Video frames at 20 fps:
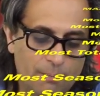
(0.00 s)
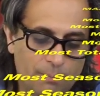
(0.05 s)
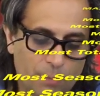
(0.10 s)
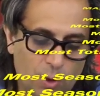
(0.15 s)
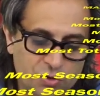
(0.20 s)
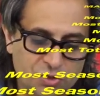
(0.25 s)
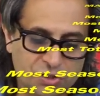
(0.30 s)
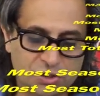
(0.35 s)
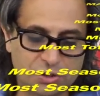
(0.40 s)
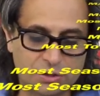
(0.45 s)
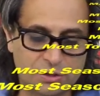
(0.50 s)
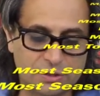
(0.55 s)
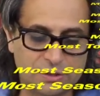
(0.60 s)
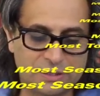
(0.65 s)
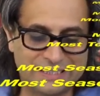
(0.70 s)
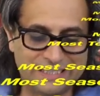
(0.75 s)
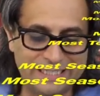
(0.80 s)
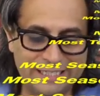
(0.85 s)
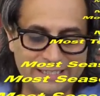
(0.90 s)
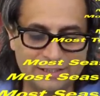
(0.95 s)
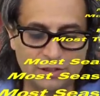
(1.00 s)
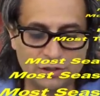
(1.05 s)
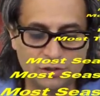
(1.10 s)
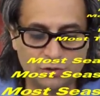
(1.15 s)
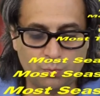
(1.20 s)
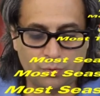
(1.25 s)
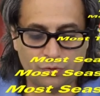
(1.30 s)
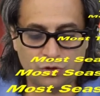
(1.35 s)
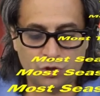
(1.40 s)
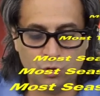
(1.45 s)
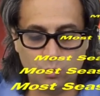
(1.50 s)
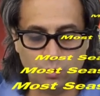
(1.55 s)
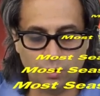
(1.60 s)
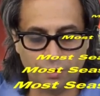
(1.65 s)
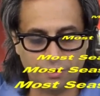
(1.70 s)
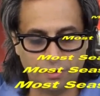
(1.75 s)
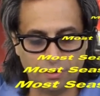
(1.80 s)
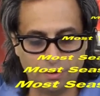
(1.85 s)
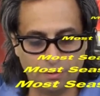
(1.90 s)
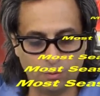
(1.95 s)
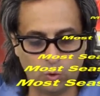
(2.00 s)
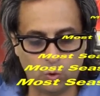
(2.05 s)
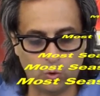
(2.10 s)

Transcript: Most season 200